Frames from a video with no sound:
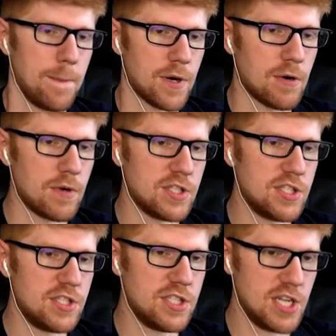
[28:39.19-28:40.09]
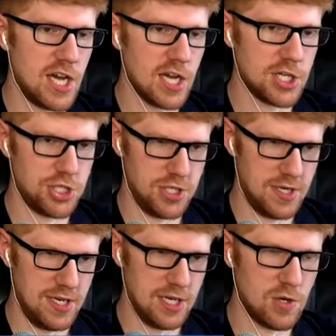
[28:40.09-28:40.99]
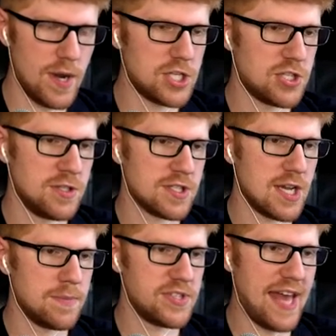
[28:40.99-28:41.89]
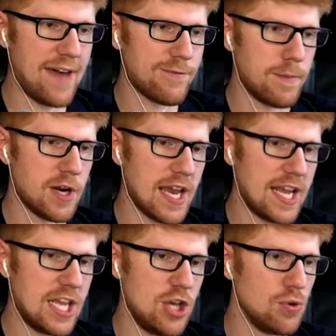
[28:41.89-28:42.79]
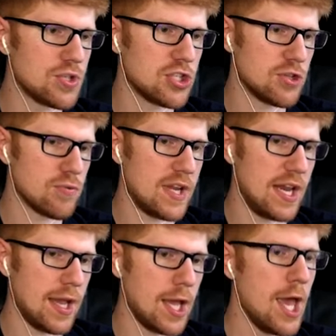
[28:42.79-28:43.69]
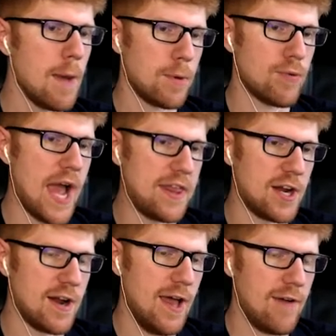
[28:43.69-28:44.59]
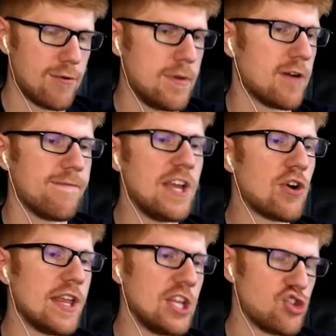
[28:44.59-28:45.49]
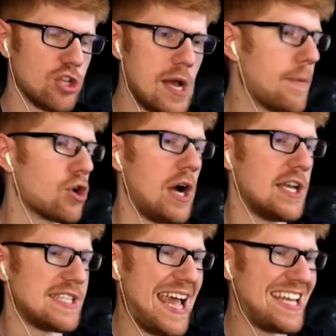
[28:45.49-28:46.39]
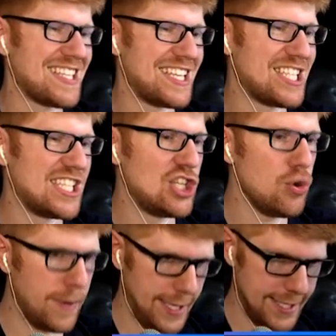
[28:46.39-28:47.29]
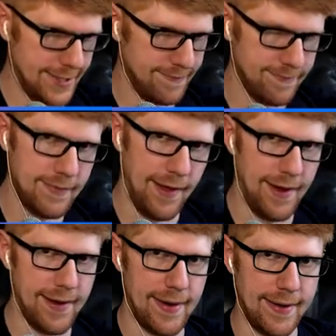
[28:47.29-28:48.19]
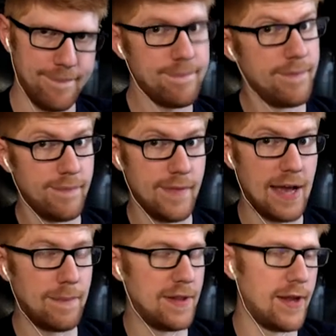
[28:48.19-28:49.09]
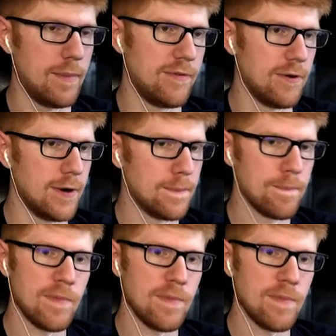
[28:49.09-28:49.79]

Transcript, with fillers: But her reduction in questions comes not from her getting used to the reading, but rather from her fearing that she'll come across as stupid. I've been there before.